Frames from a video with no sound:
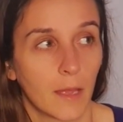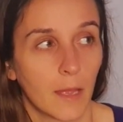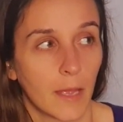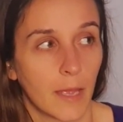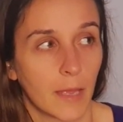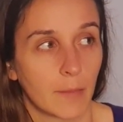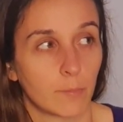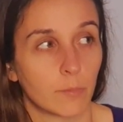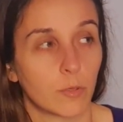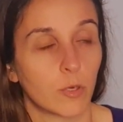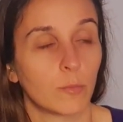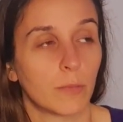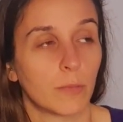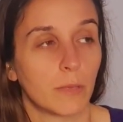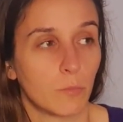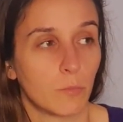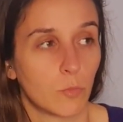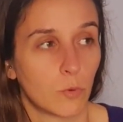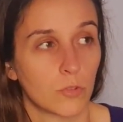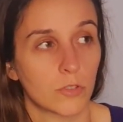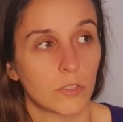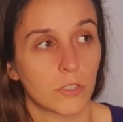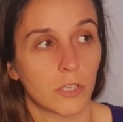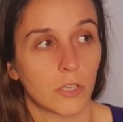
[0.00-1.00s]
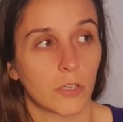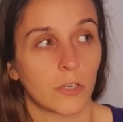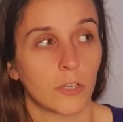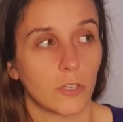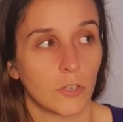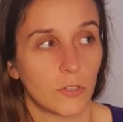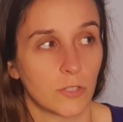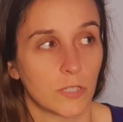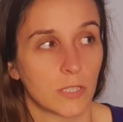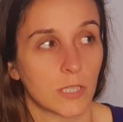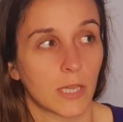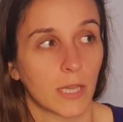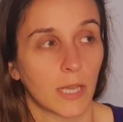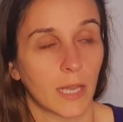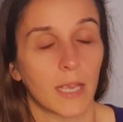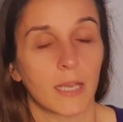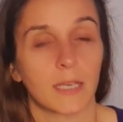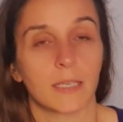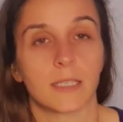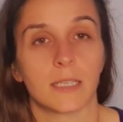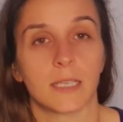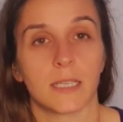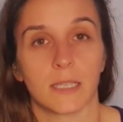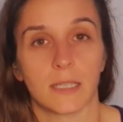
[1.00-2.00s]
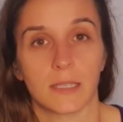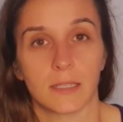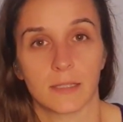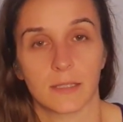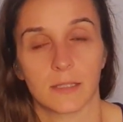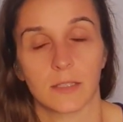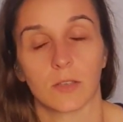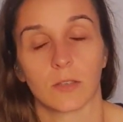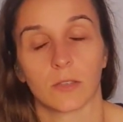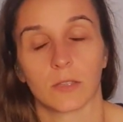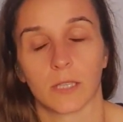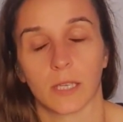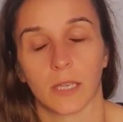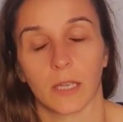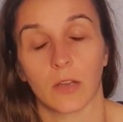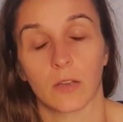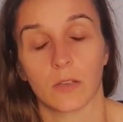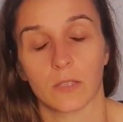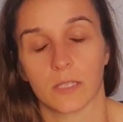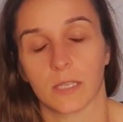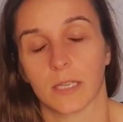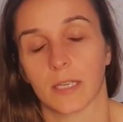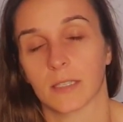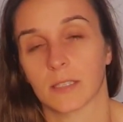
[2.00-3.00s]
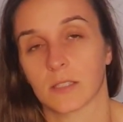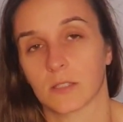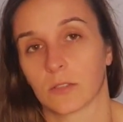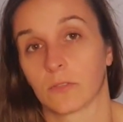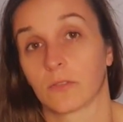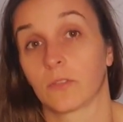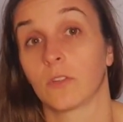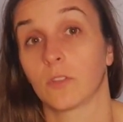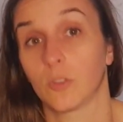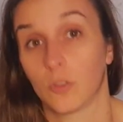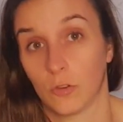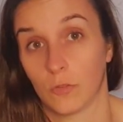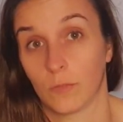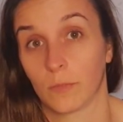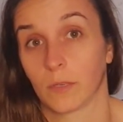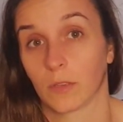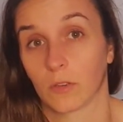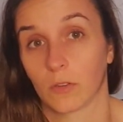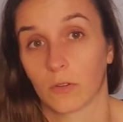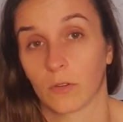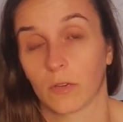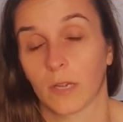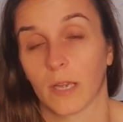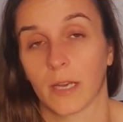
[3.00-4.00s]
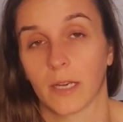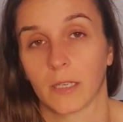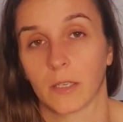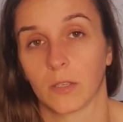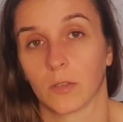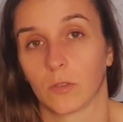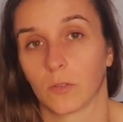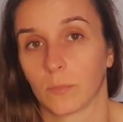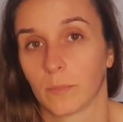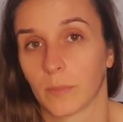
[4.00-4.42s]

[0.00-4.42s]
and probably more so used in the context of human-created law,